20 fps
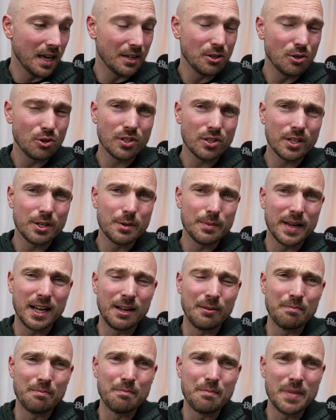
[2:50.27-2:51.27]
uh, usually
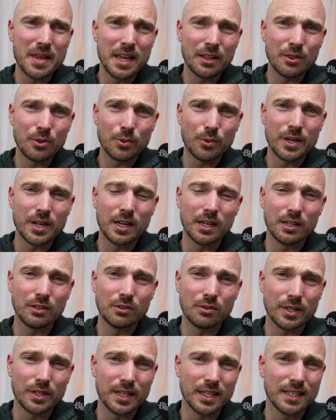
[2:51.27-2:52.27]
about mid three
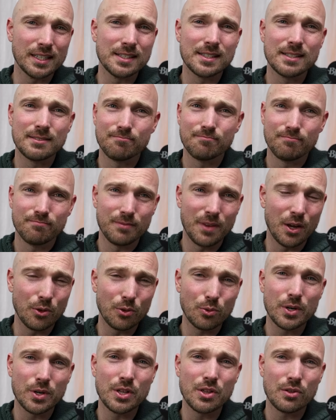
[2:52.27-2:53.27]
hundred, you know,
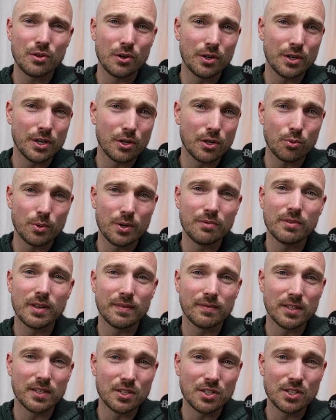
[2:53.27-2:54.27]
three thirty, three
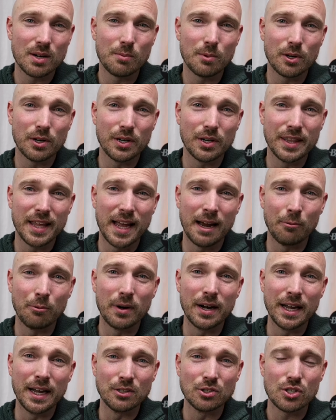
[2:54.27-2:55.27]
fifty, somewhere in that
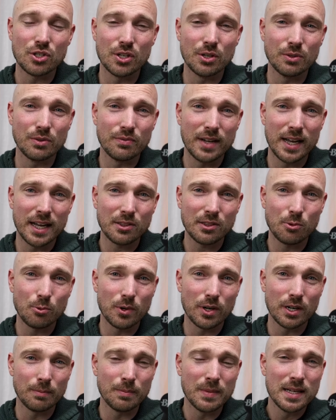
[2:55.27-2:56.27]
range. So the fact that
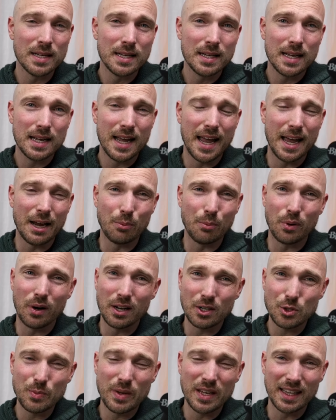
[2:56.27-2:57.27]
we're at
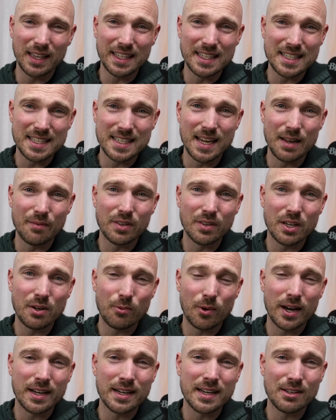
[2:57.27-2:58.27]
approximately seventy
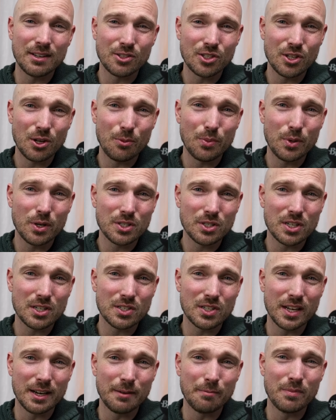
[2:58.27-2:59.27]
right now still puts
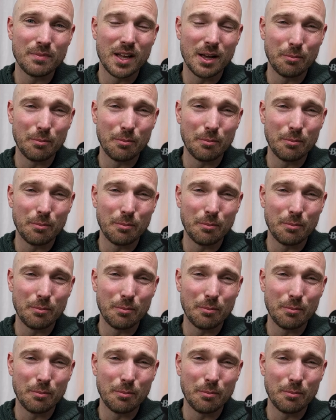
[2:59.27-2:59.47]
us at a,